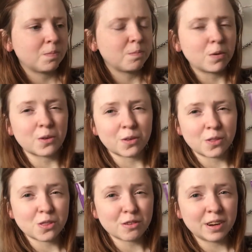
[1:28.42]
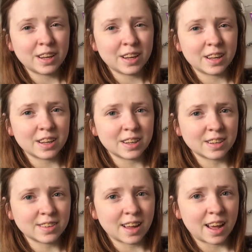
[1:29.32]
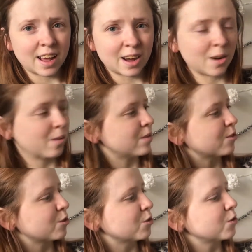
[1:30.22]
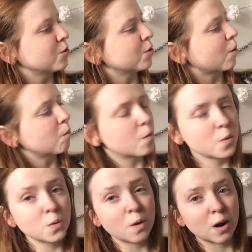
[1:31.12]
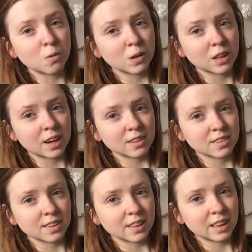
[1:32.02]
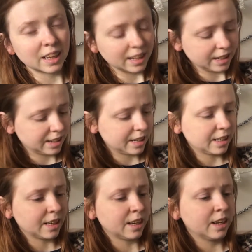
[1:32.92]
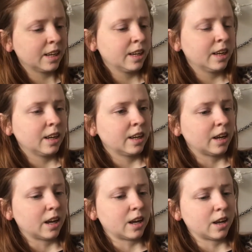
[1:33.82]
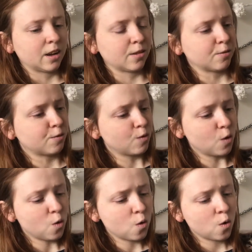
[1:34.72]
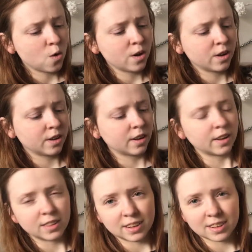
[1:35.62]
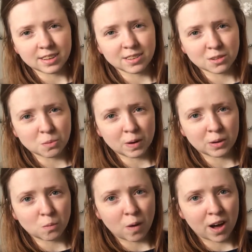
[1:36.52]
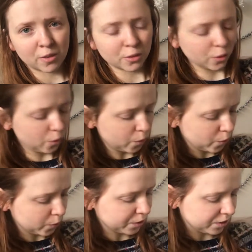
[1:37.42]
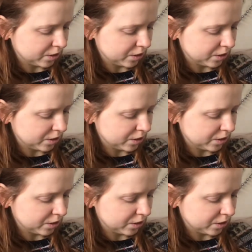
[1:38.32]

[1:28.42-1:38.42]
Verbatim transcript: Book three is How to Woo a Reluctant Lady. Uh, four, I think, is To Wed a Wild Lord.